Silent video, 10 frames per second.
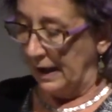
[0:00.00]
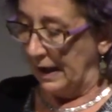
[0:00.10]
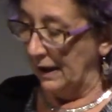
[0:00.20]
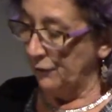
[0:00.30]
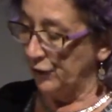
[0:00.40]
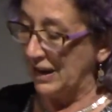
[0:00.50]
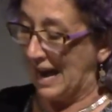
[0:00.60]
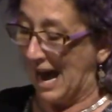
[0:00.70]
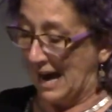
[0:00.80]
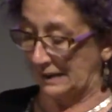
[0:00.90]
If she
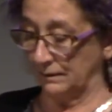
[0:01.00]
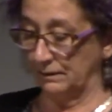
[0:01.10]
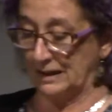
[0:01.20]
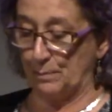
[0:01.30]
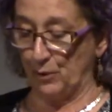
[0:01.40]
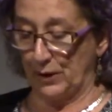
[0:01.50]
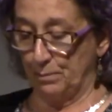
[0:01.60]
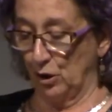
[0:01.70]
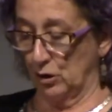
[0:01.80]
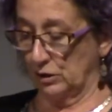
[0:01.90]
can separate
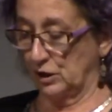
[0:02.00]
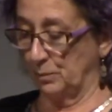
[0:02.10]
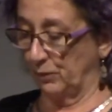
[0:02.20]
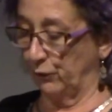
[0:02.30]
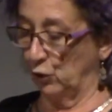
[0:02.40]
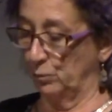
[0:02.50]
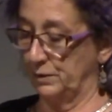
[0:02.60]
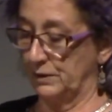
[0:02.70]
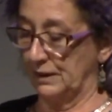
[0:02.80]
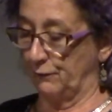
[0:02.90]
parts to perform
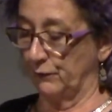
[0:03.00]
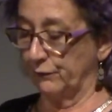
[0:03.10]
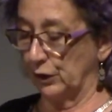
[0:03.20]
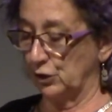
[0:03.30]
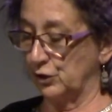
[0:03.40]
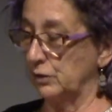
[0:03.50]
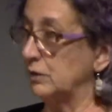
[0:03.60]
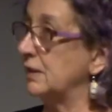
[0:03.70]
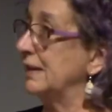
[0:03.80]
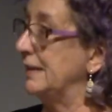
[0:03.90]
different
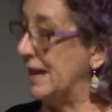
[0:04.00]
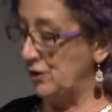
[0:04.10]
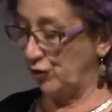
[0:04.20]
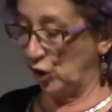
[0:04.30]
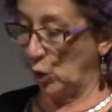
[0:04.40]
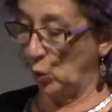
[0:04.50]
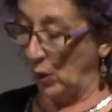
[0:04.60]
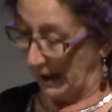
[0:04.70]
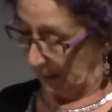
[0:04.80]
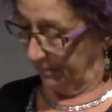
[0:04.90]
functions, nature
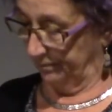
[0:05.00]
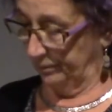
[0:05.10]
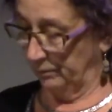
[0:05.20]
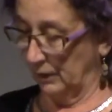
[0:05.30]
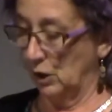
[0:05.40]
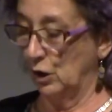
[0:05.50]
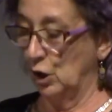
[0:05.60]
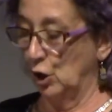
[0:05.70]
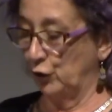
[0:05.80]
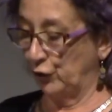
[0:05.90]
will.
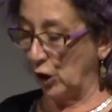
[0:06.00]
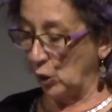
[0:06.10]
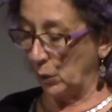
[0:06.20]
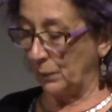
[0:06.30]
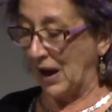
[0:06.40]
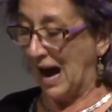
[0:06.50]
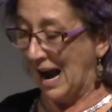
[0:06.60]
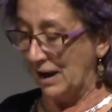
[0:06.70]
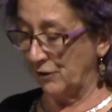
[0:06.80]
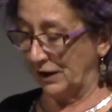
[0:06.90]
So the
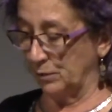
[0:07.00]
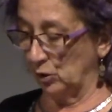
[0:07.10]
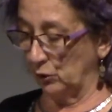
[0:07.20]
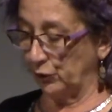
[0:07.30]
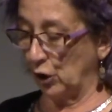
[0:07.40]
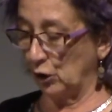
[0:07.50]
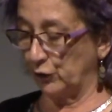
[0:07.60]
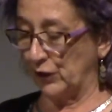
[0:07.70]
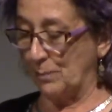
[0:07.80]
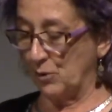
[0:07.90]
higher animals are
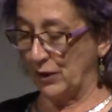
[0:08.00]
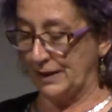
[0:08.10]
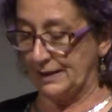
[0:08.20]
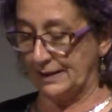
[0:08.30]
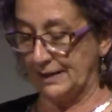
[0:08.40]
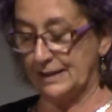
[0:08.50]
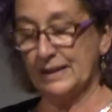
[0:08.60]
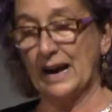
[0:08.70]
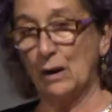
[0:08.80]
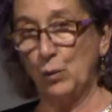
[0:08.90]
separated into
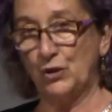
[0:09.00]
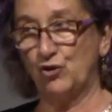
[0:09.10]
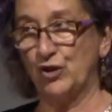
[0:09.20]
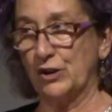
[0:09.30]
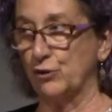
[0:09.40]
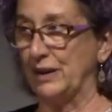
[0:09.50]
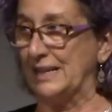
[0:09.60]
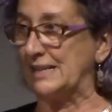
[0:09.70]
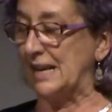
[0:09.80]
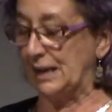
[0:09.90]
that which
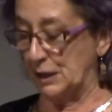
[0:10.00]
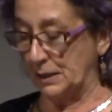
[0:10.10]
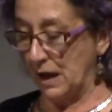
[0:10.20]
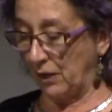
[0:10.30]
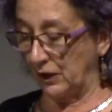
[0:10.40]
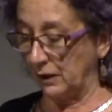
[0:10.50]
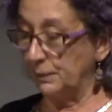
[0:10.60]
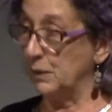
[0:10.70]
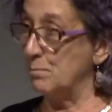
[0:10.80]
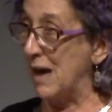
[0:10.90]
generates in another,
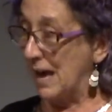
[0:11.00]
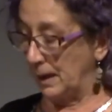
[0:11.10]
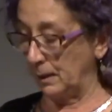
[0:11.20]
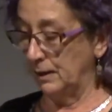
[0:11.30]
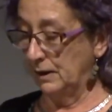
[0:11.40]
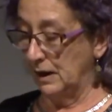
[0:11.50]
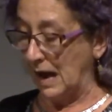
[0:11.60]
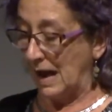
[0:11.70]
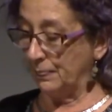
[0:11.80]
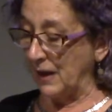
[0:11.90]
the male,
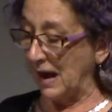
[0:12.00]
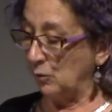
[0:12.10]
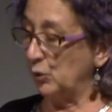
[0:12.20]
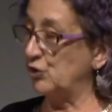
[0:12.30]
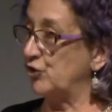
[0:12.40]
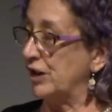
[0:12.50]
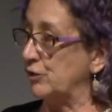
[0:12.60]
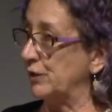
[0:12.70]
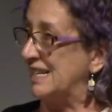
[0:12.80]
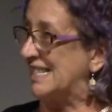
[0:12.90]
and that which
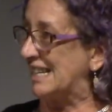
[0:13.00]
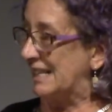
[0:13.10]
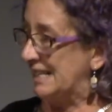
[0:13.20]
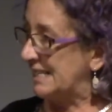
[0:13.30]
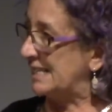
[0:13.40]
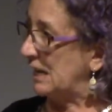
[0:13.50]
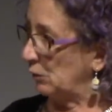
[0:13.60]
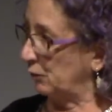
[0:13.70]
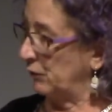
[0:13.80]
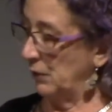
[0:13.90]
generates in
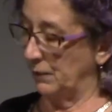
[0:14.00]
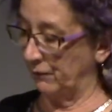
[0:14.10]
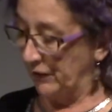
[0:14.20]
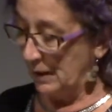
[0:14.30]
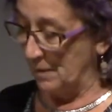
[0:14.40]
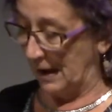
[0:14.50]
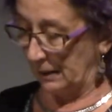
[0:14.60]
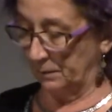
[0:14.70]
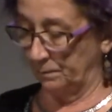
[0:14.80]
itself, the female.